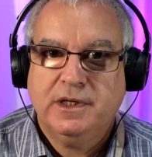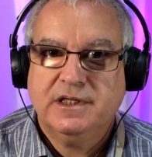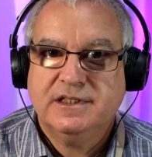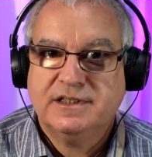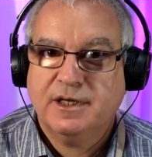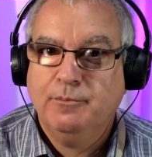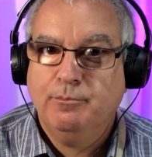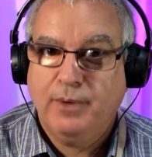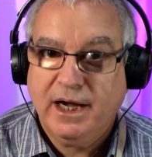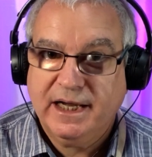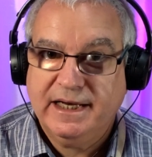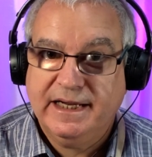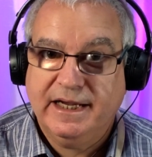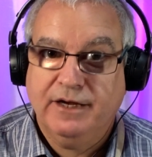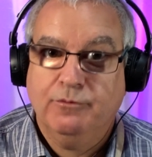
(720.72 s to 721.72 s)
as
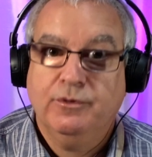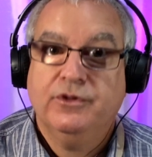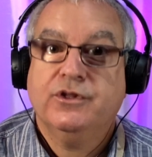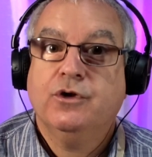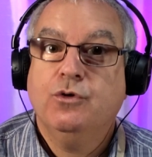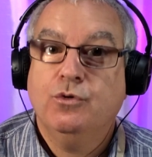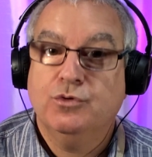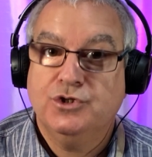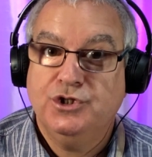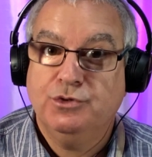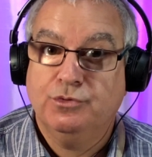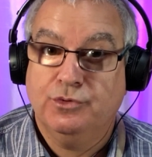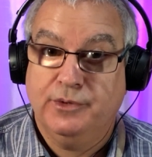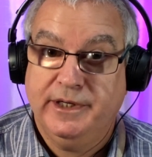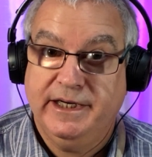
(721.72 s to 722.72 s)
combining it with chords you
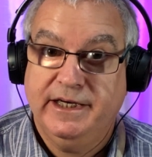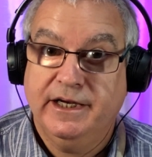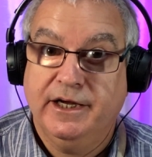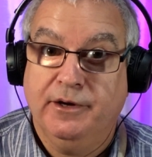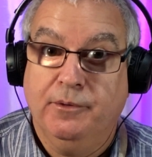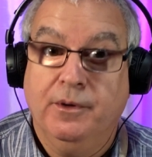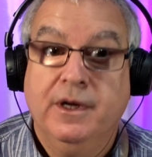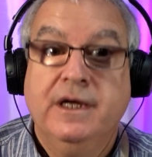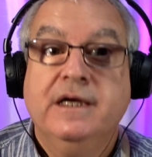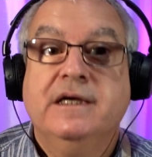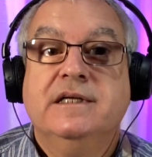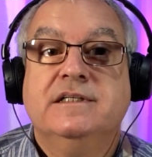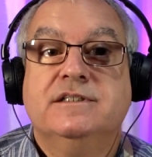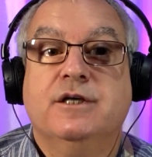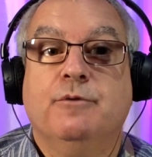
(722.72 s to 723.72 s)
already know.
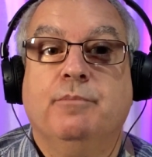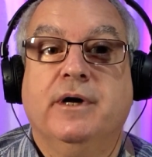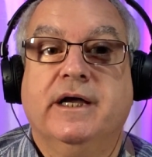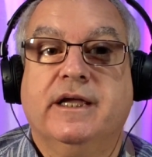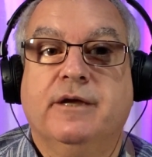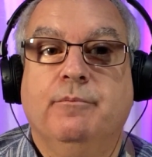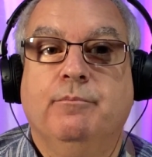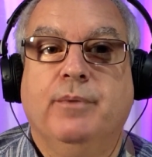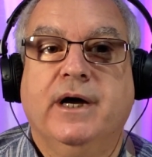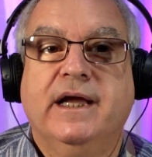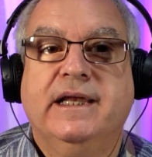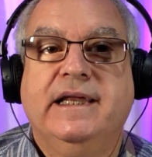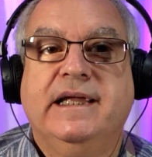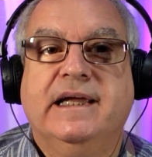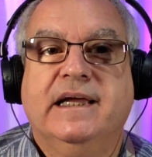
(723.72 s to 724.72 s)
So by
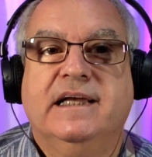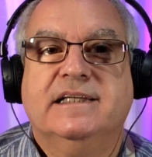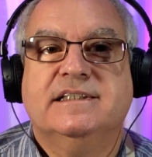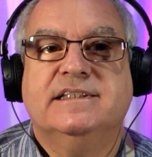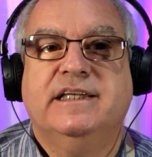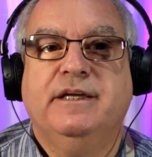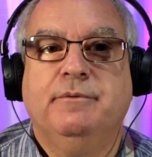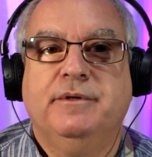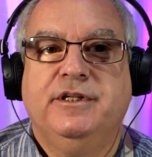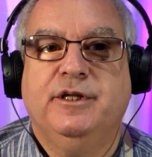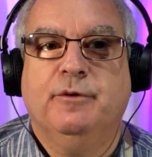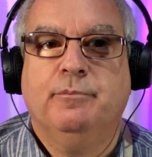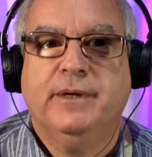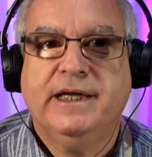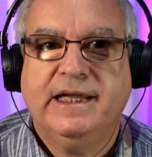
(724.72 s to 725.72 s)
combining a C with
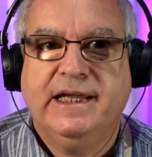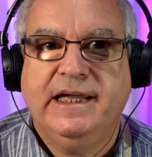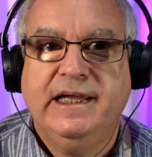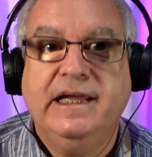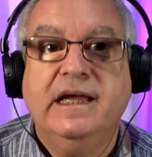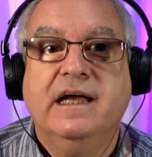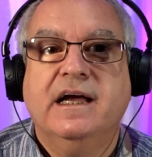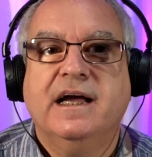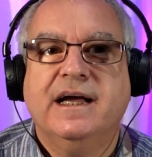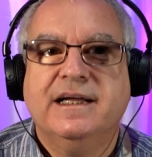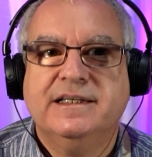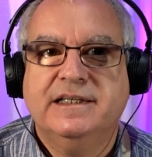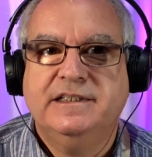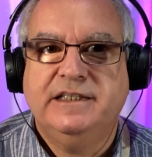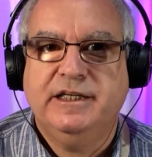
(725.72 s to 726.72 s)
your pinky
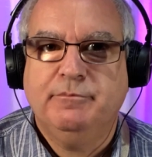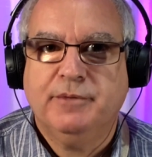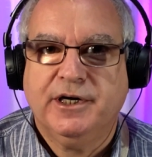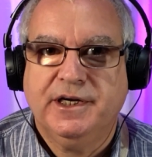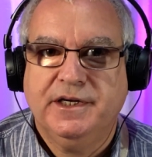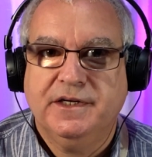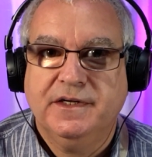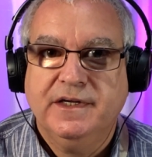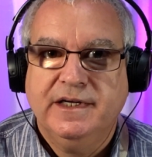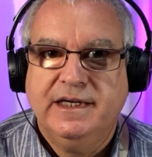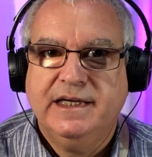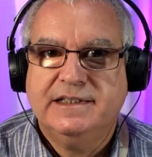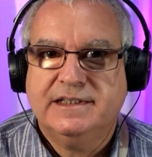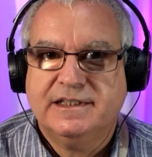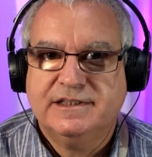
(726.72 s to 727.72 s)
and a D minor,
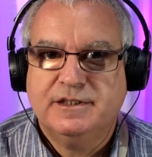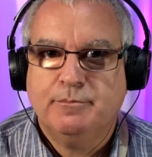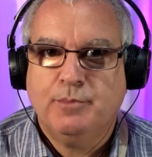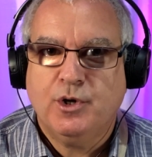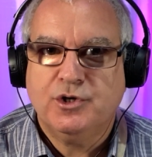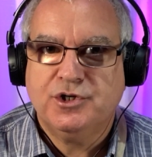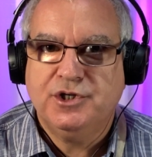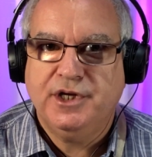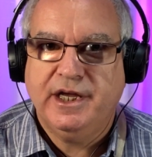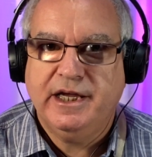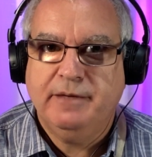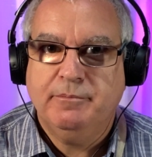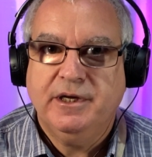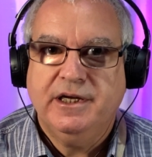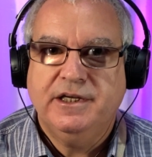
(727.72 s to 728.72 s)
it has the posh
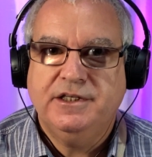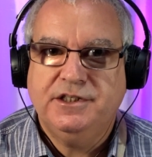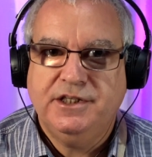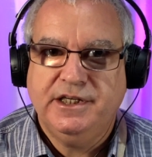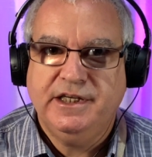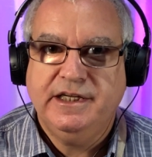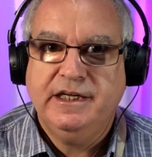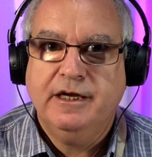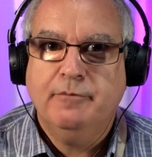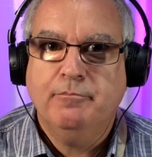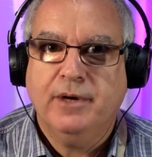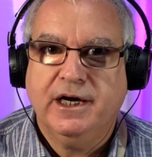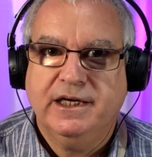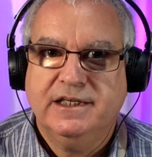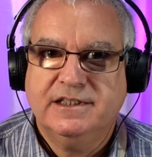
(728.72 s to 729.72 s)
name D
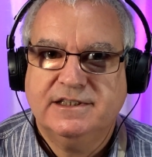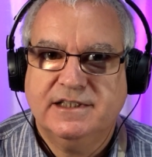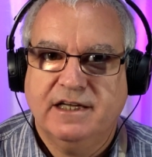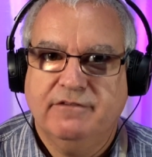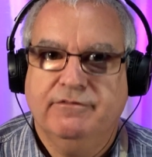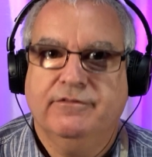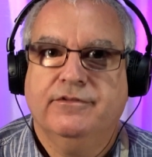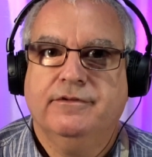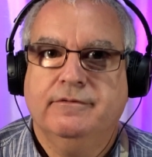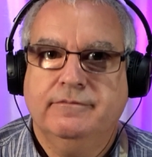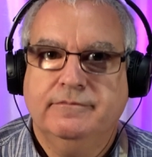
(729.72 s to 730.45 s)
minor 7th.